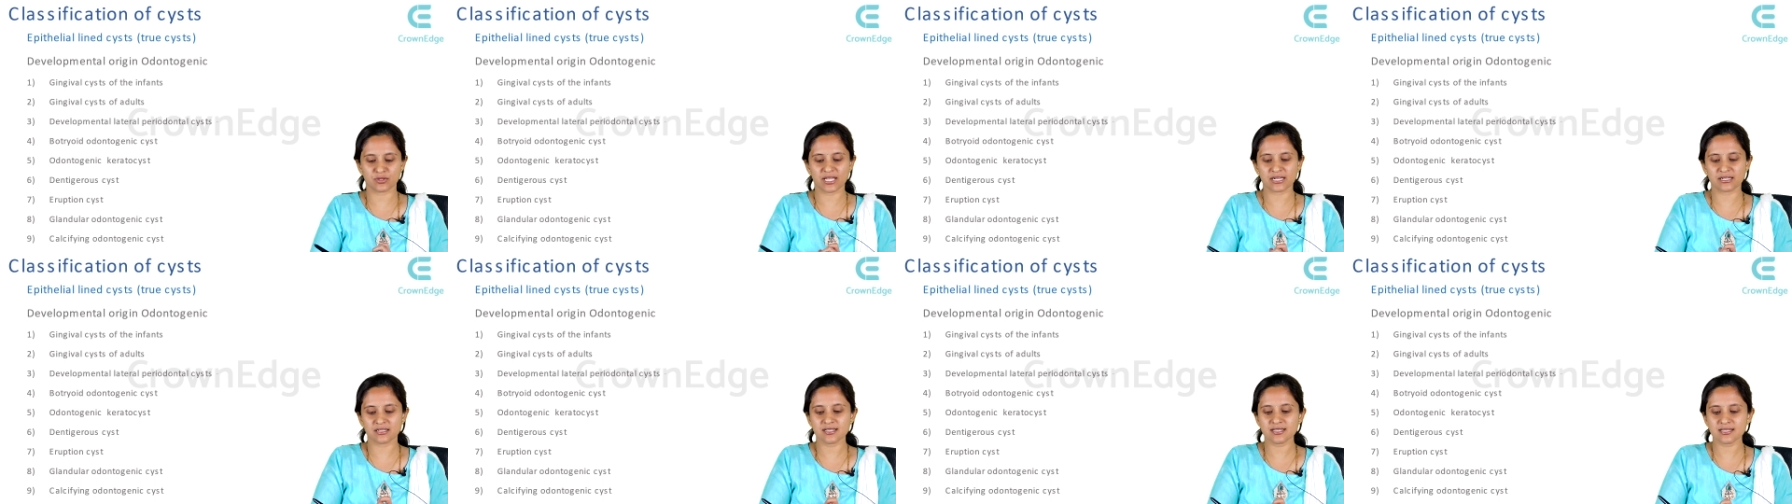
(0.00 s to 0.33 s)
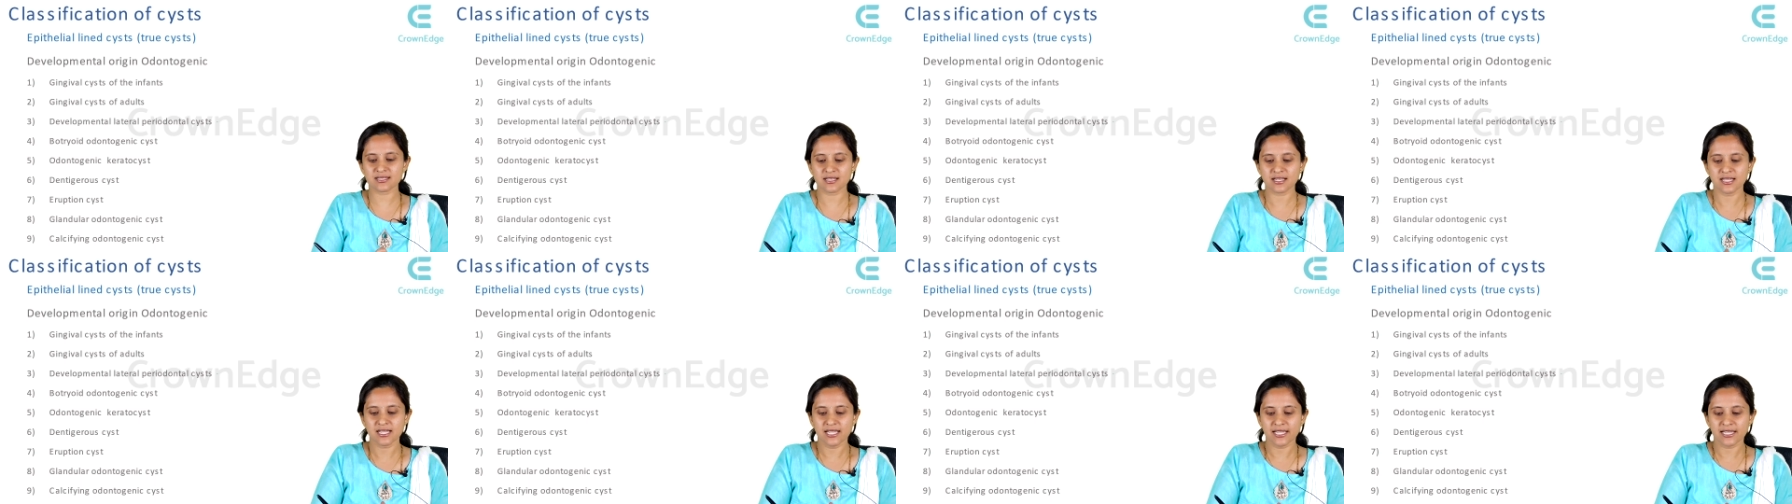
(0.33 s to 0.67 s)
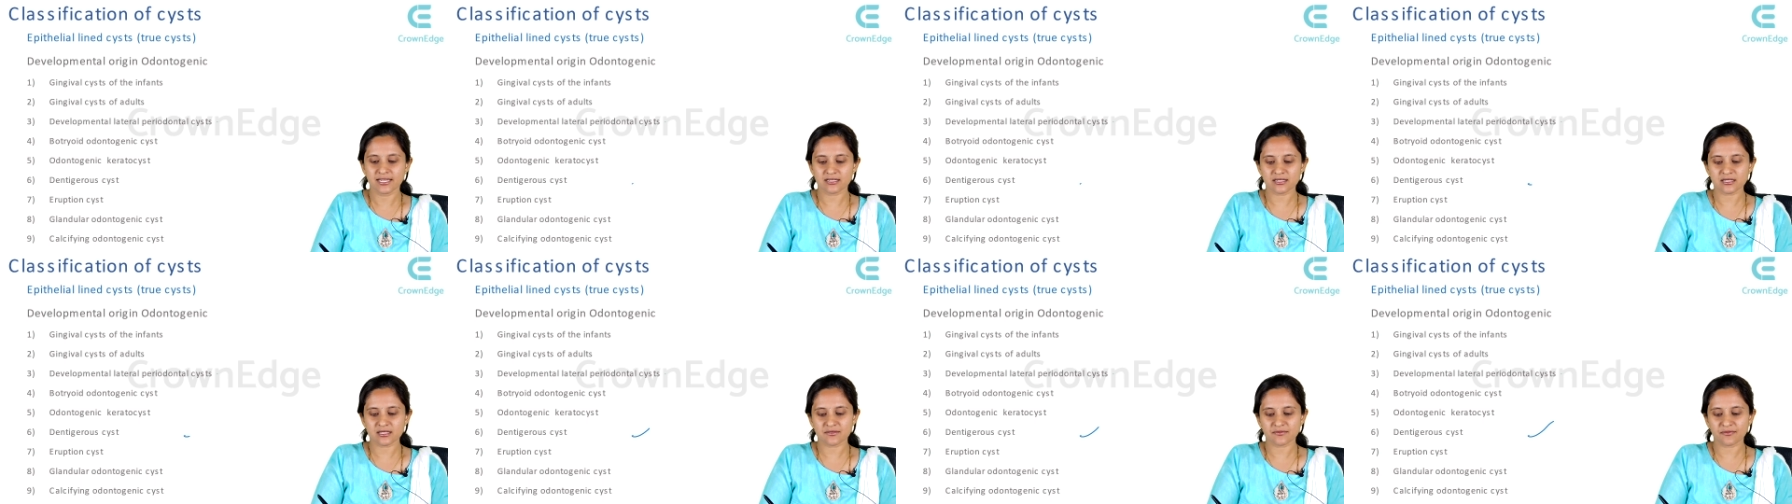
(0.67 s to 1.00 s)
That is,
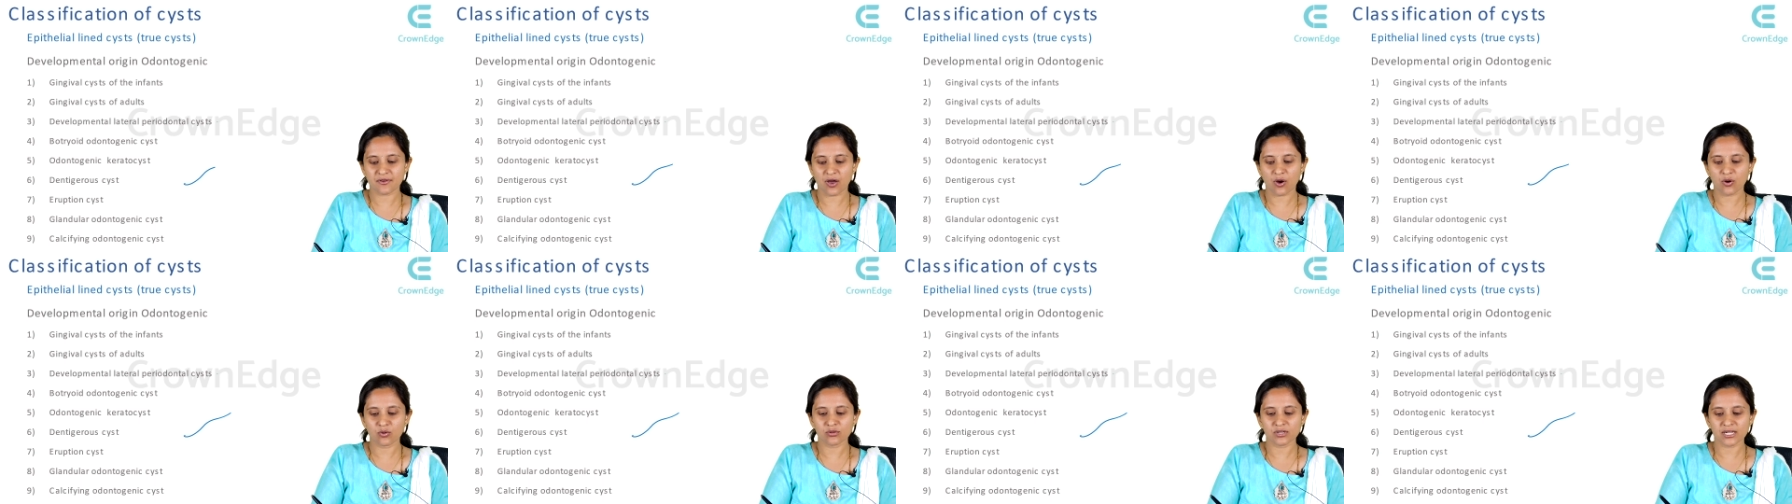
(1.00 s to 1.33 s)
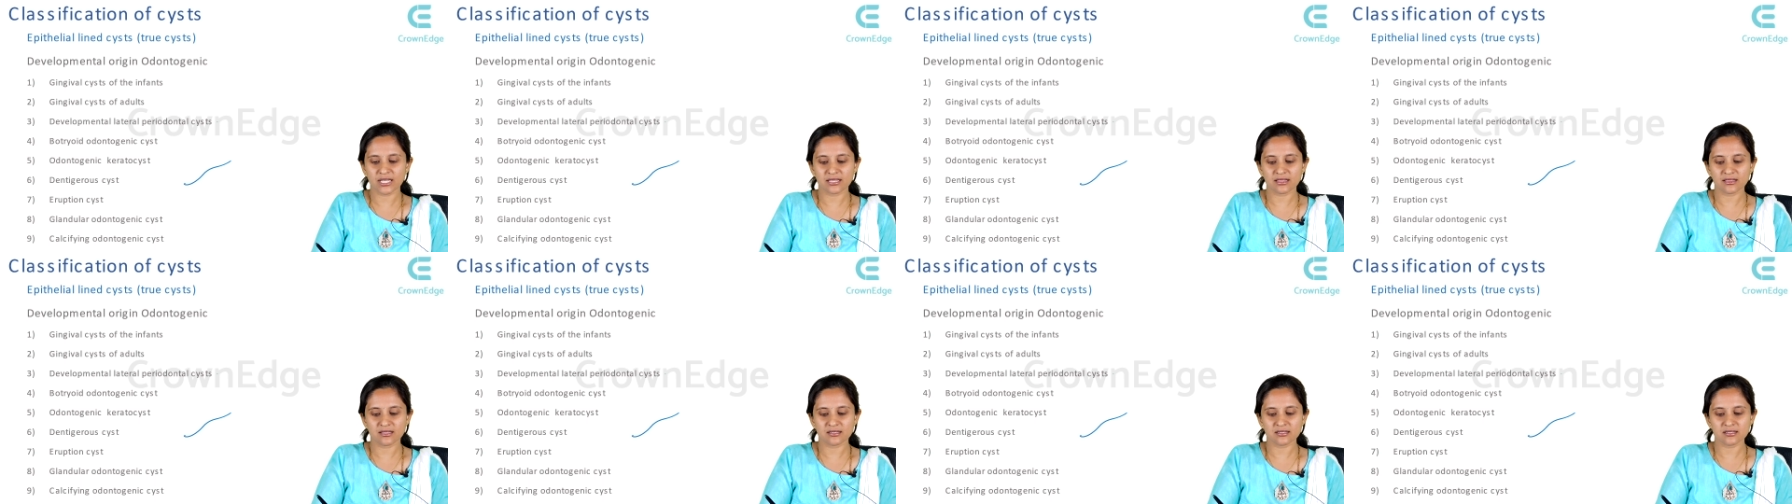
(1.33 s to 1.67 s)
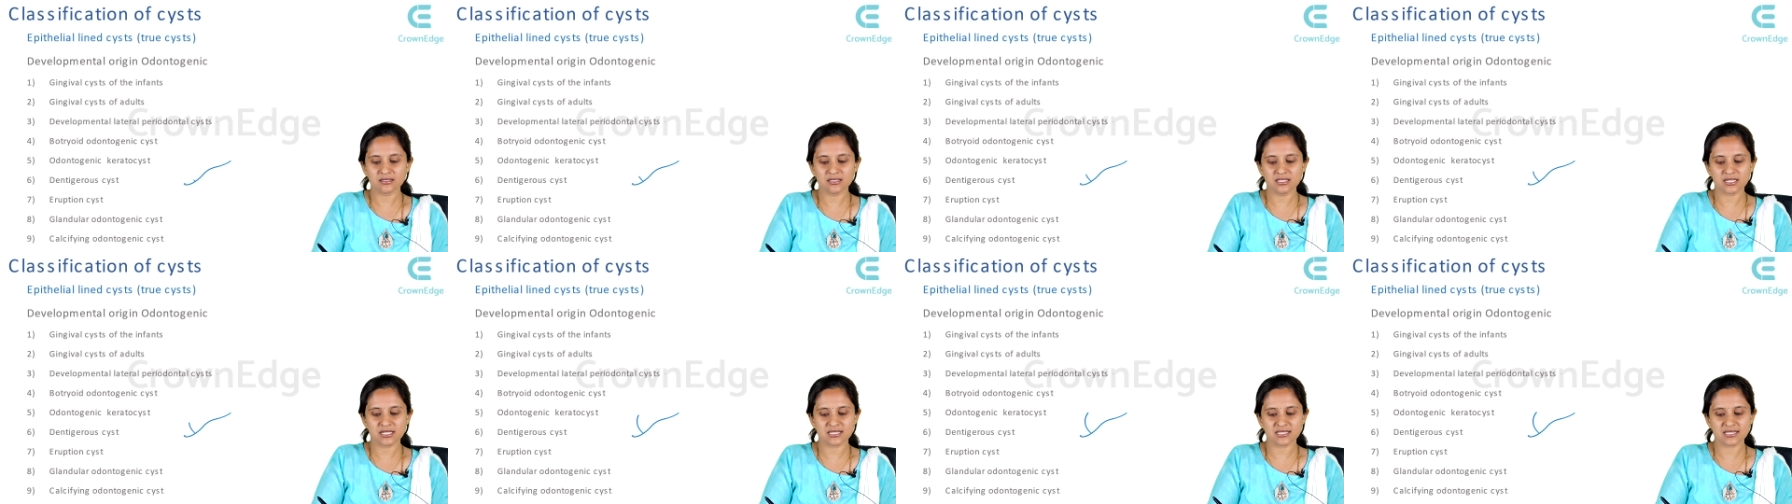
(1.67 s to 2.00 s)
it is found in
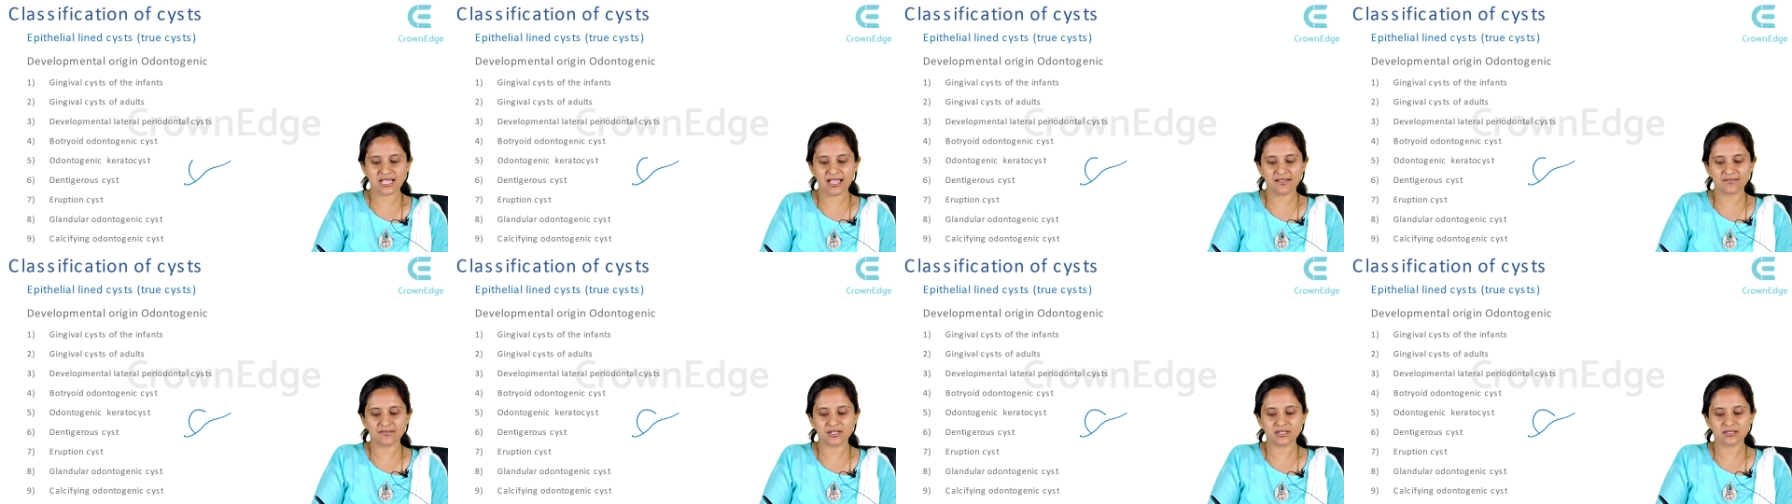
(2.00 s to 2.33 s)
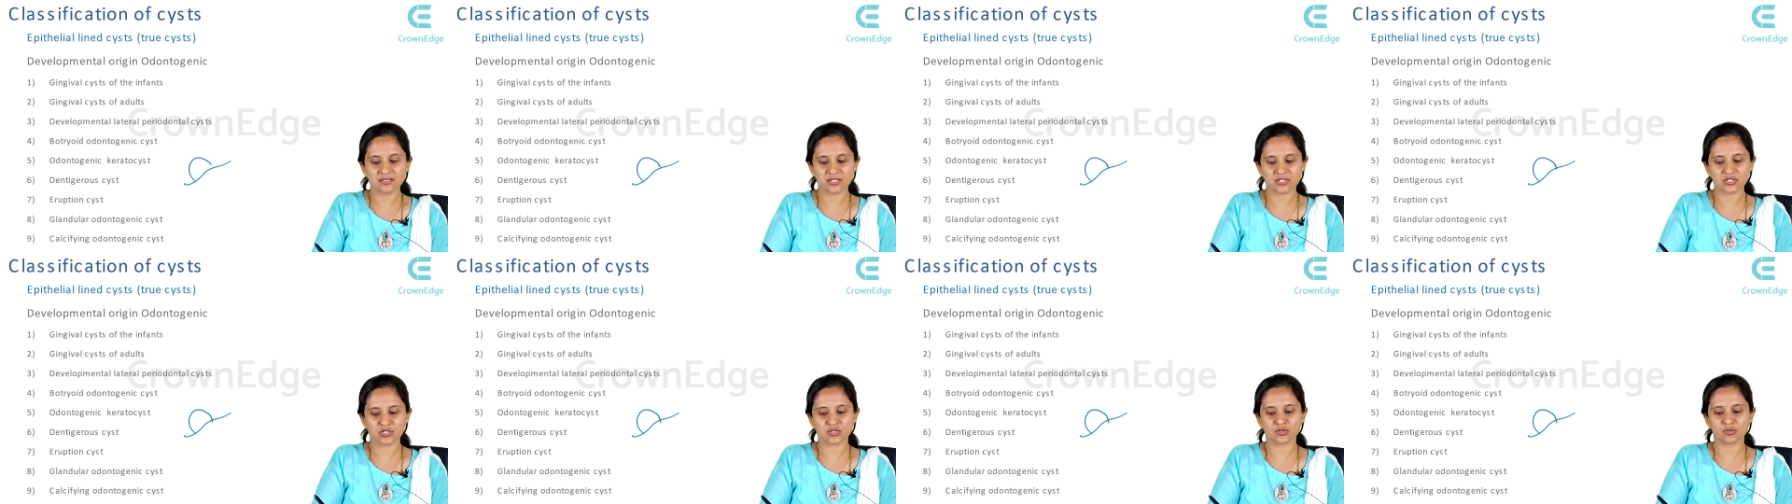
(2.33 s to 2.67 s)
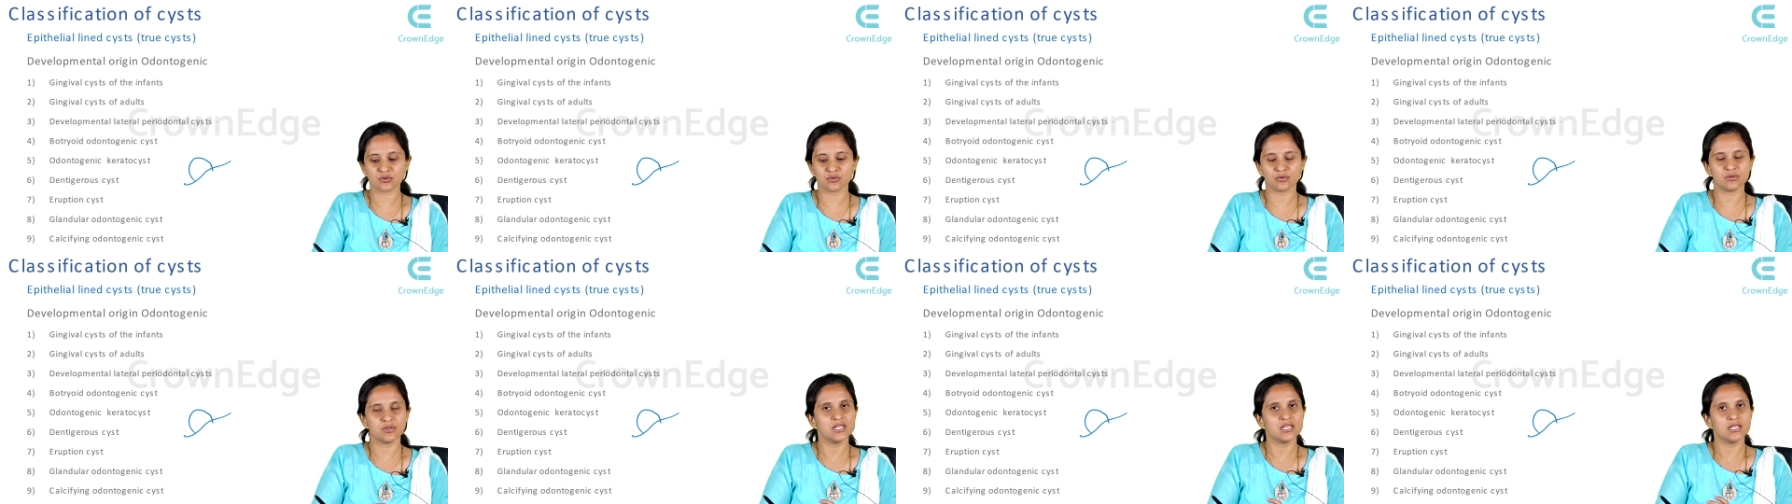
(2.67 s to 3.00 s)
the gingival
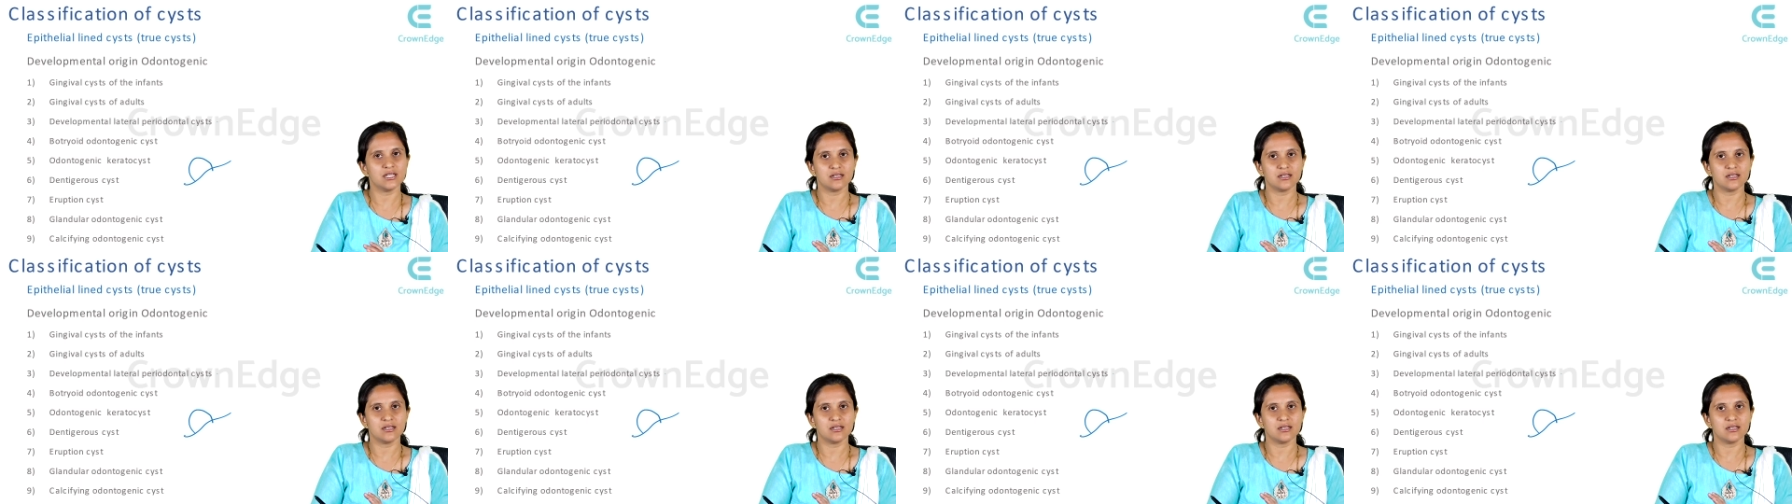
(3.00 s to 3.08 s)
tissue.